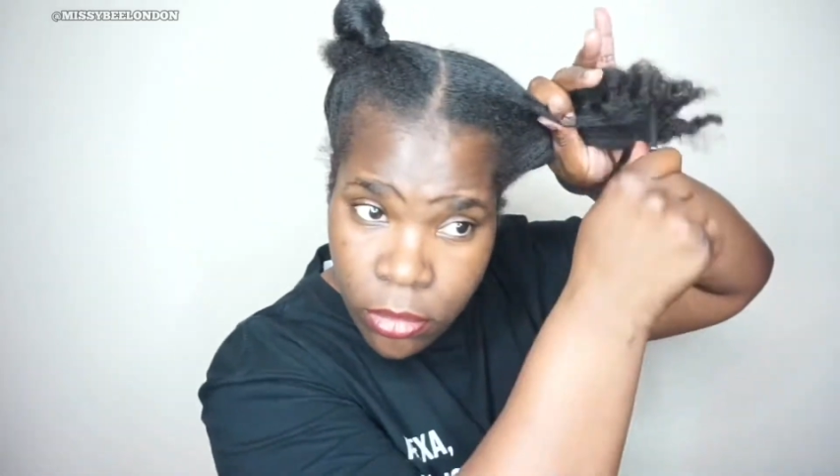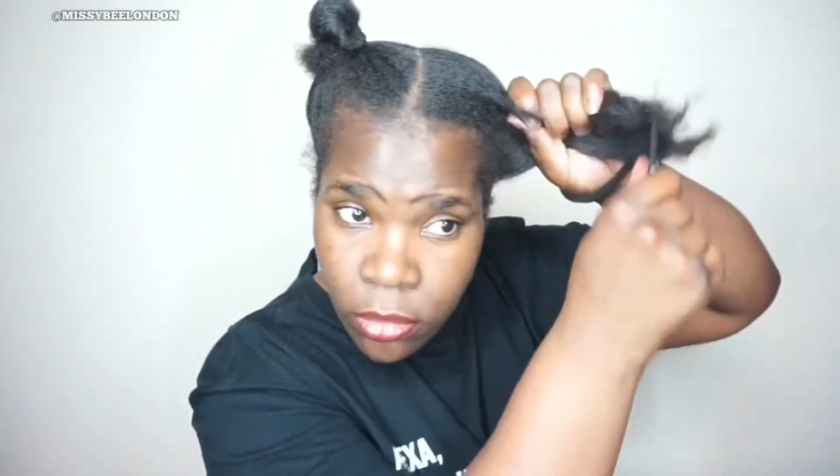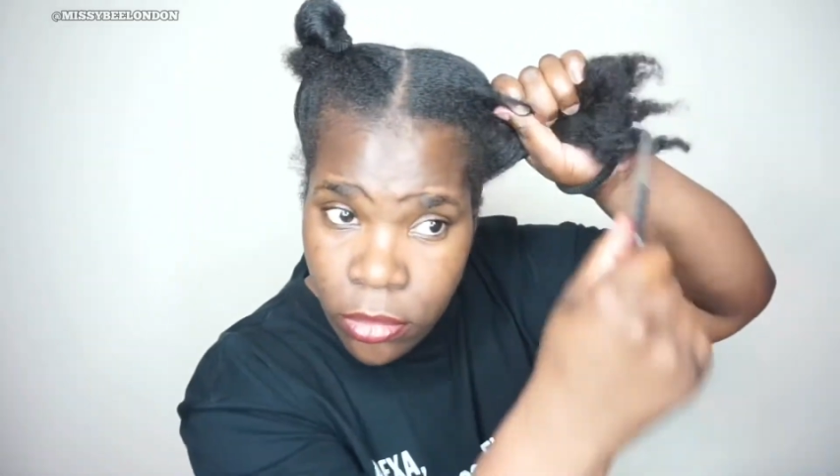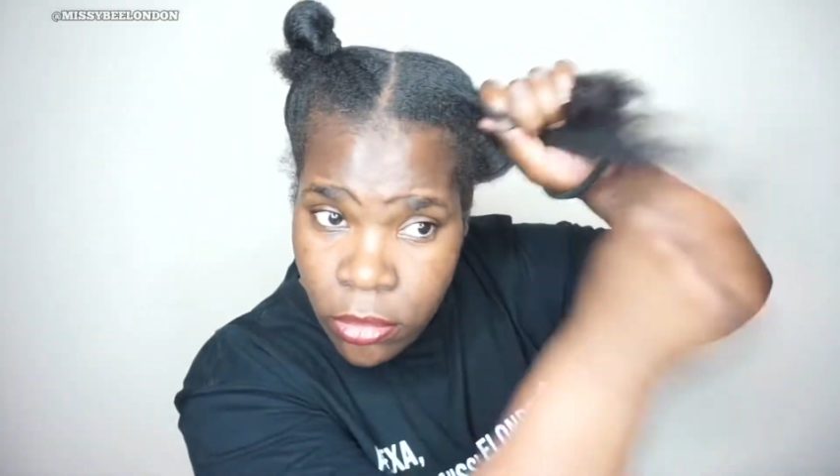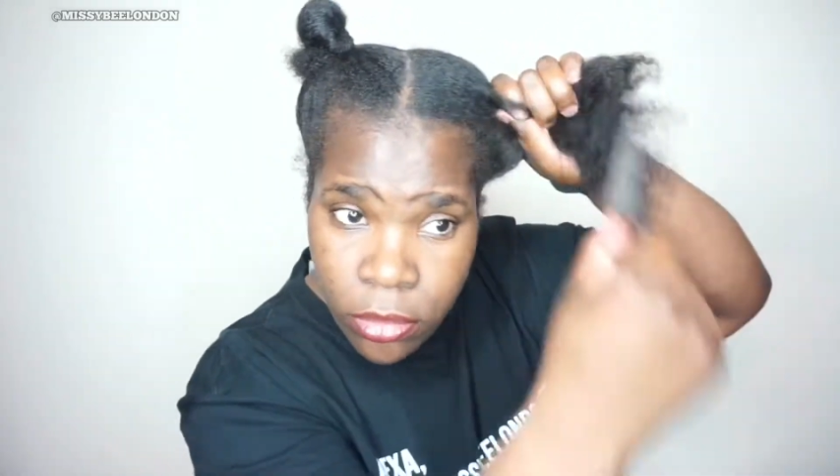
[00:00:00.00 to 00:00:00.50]

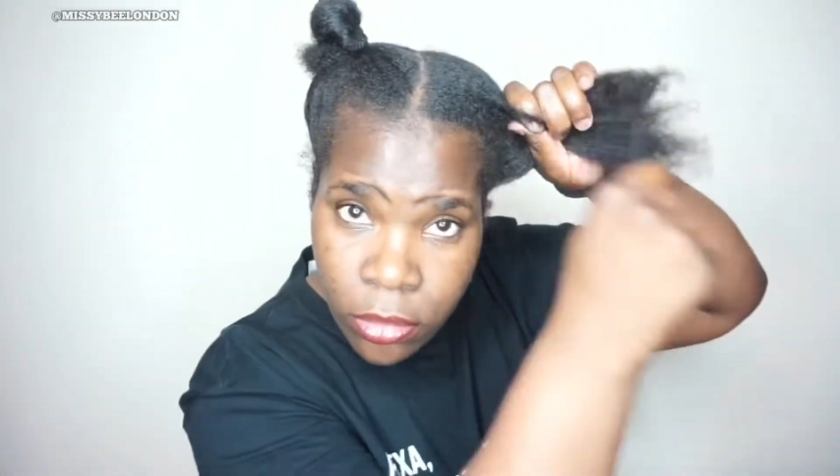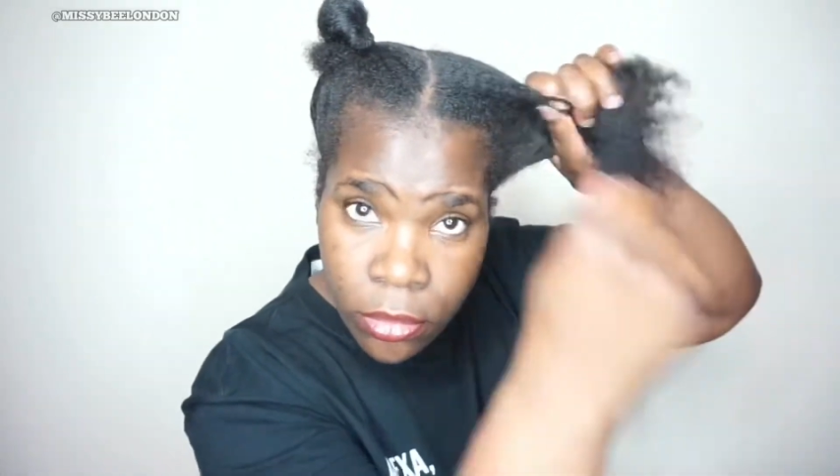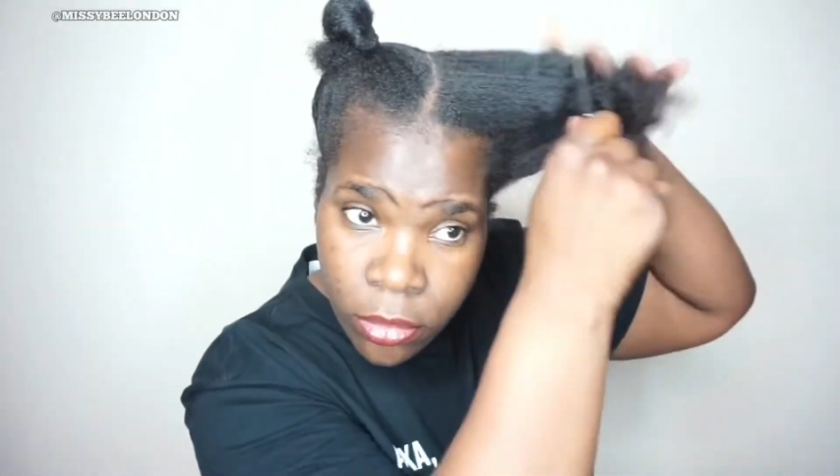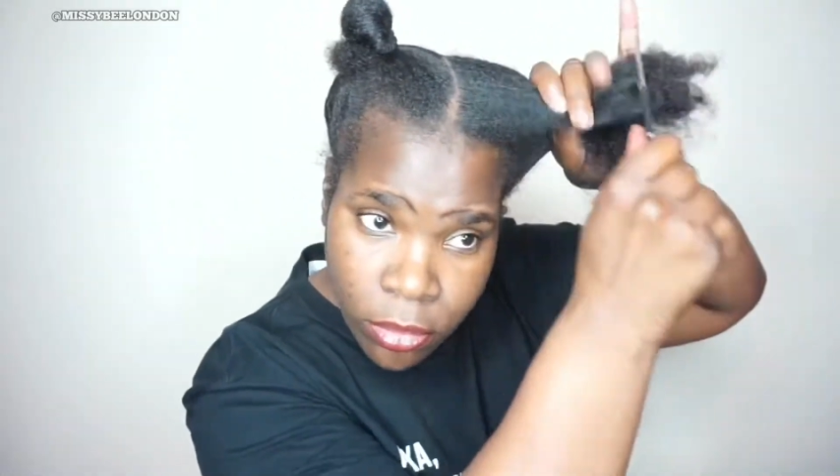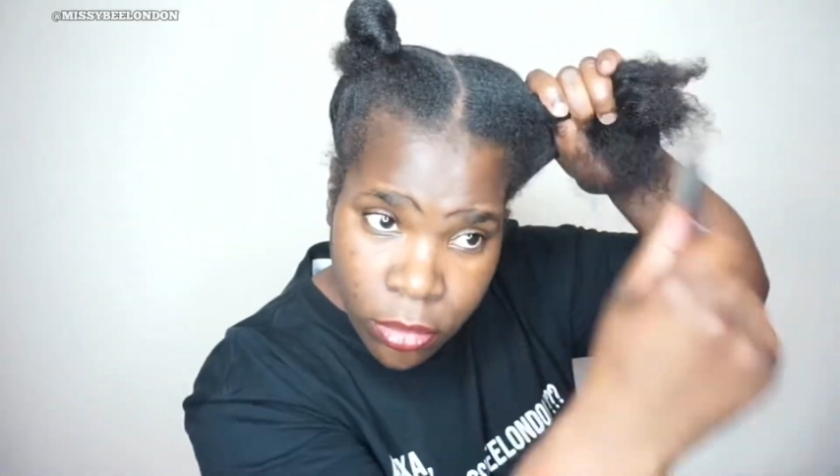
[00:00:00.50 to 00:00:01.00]
right
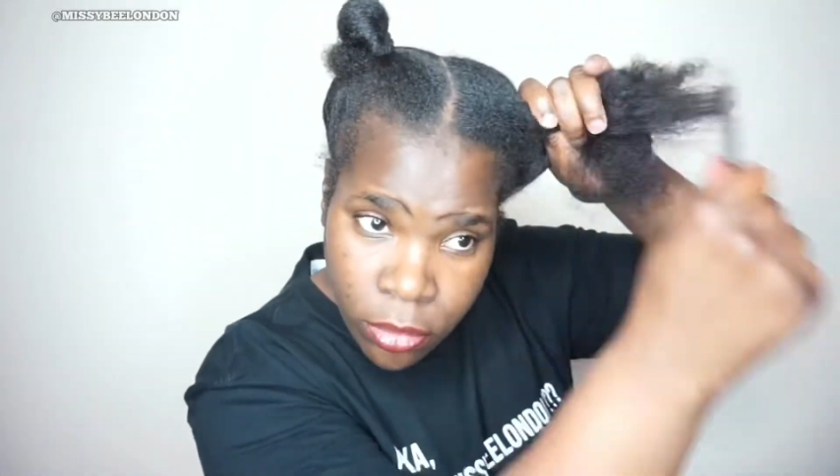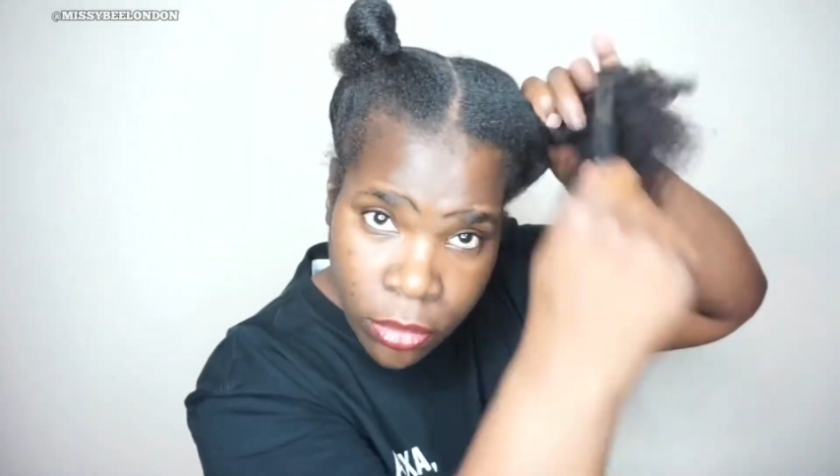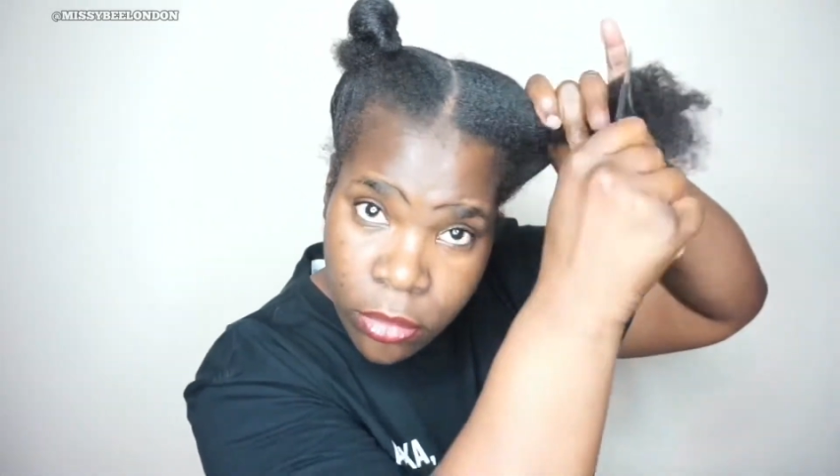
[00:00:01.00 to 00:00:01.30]
now.